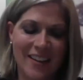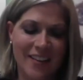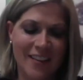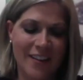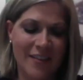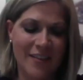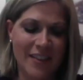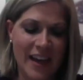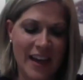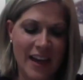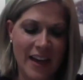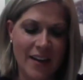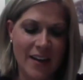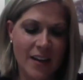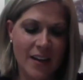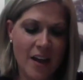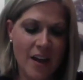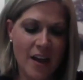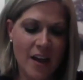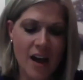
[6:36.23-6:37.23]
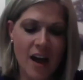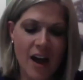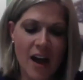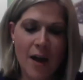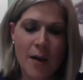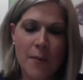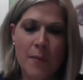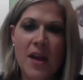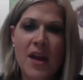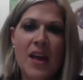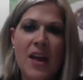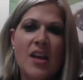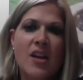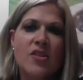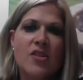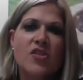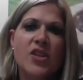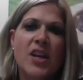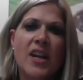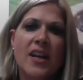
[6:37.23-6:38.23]
I love that.
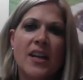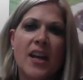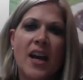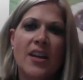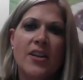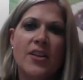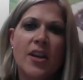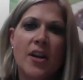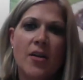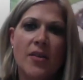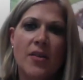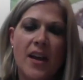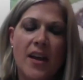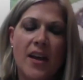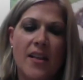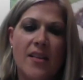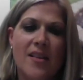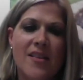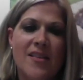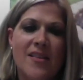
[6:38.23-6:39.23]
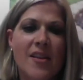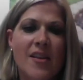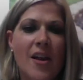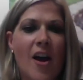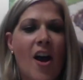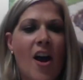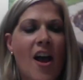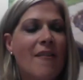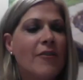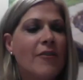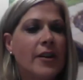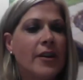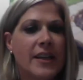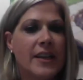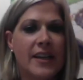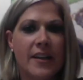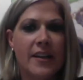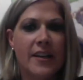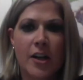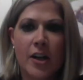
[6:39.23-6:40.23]
Jen, I know that every
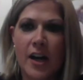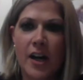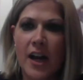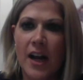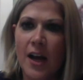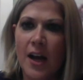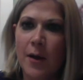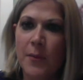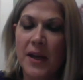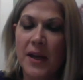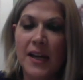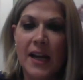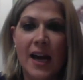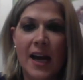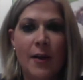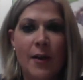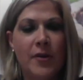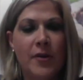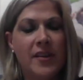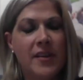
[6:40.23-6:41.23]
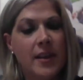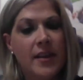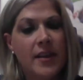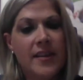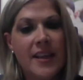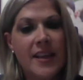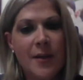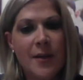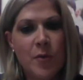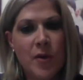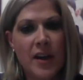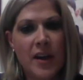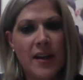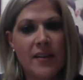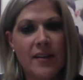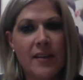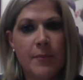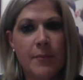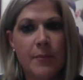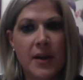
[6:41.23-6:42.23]
year, and I was the same way
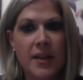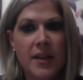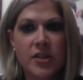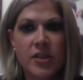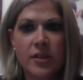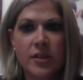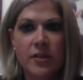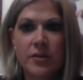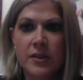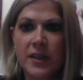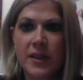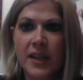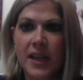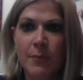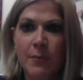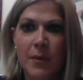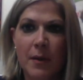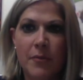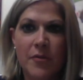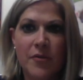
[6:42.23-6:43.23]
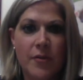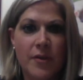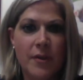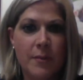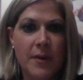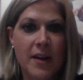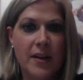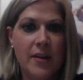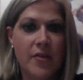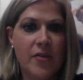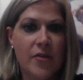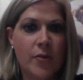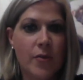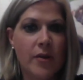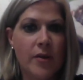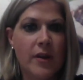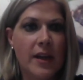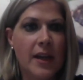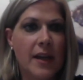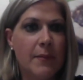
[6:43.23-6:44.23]
because my children came up through the
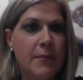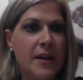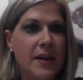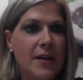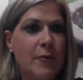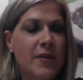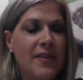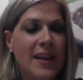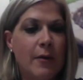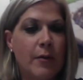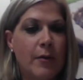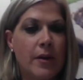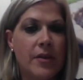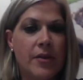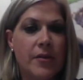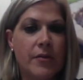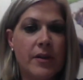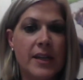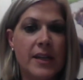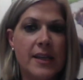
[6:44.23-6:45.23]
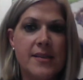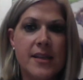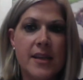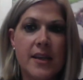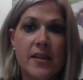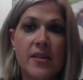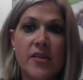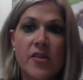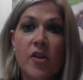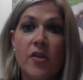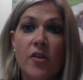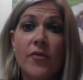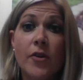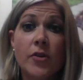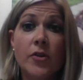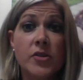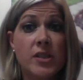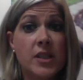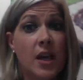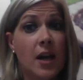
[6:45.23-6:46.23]
Montessori, but when they were in 3-6, the
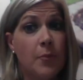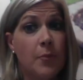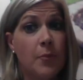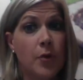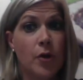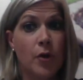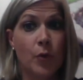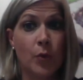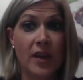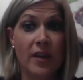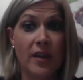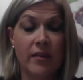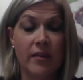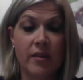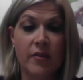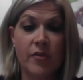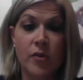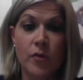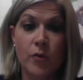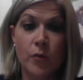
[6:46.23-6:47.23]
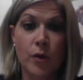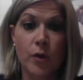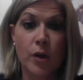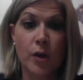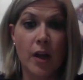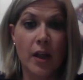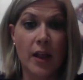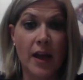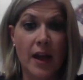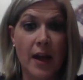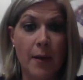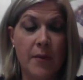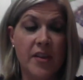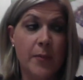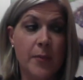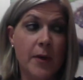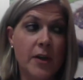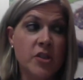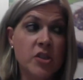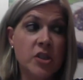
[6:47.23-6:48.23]
first couple weeks of school,
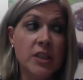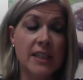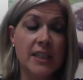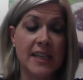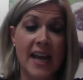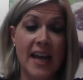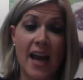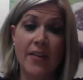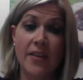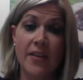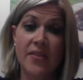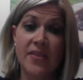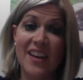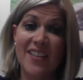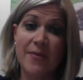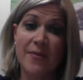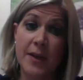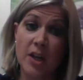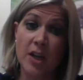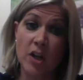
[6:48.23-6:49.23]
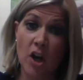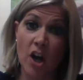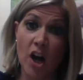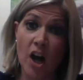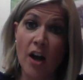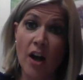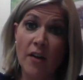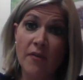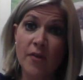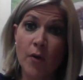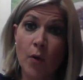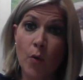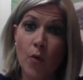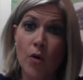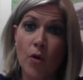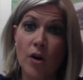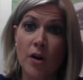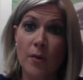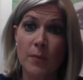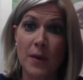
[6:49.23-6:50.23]
especially now that they've been off
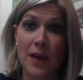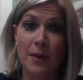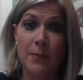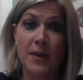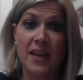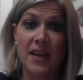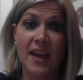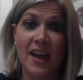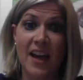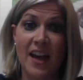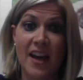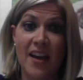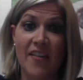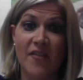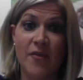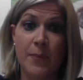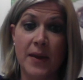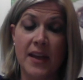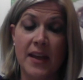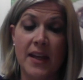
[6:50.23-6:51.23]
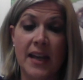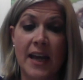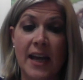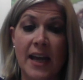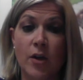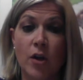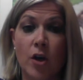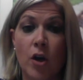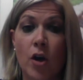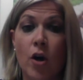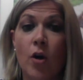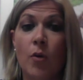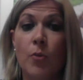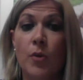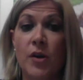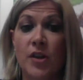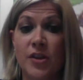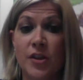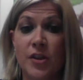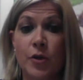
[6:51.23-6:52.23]
or maybe have been at home
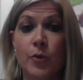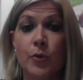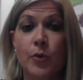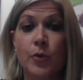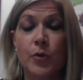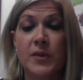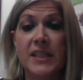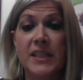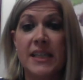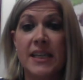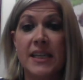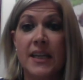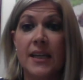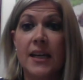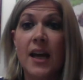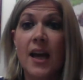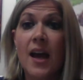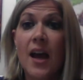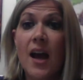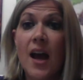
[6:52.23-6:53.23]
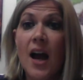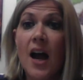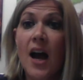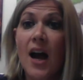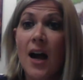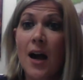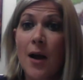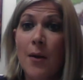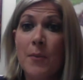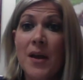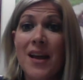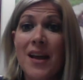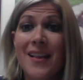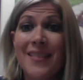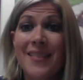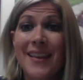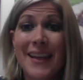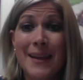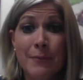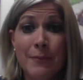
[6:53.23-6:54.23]
with their routine,
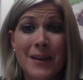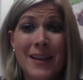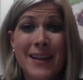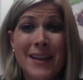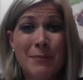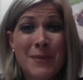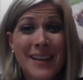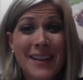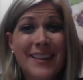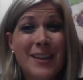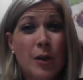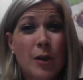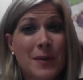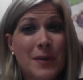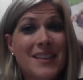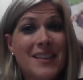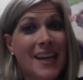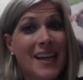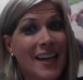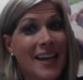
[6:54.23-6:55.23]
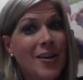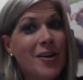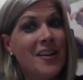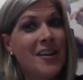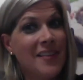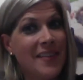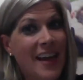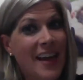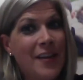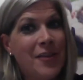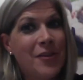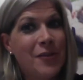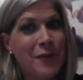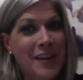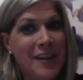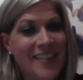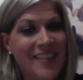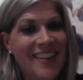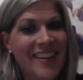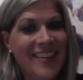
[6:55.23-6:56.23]
they can be a little bit tired in that
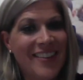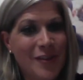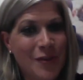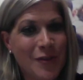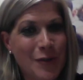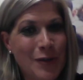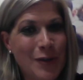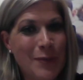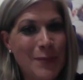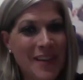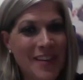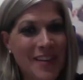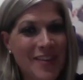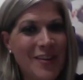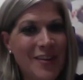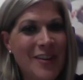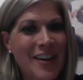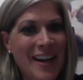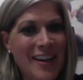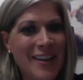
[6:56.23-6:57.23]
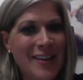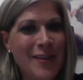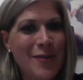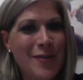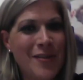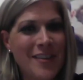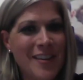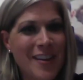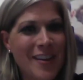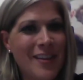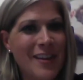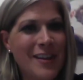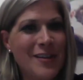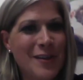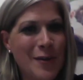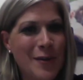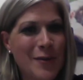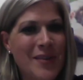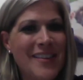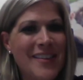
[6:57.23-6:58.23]
3-6 room because they're not used to the
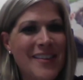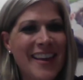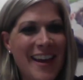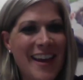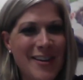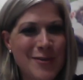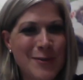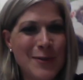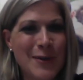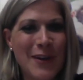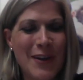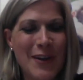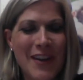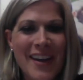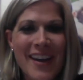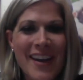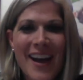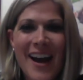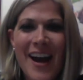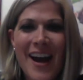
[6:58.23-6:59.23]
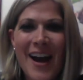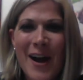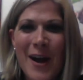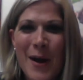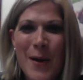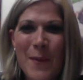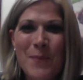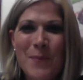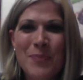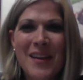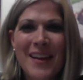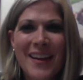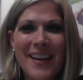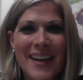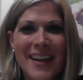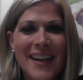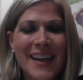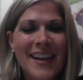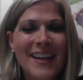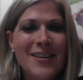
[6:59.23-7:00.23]
new schedule.
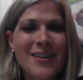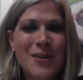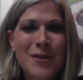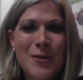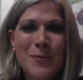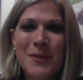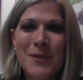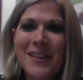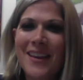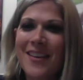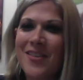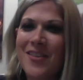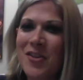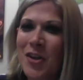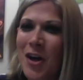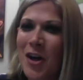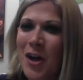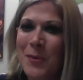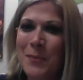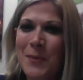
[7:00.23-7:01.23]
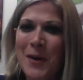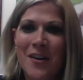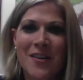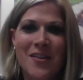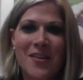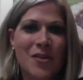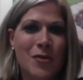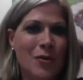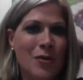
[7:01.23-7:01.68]
Can you please talk parents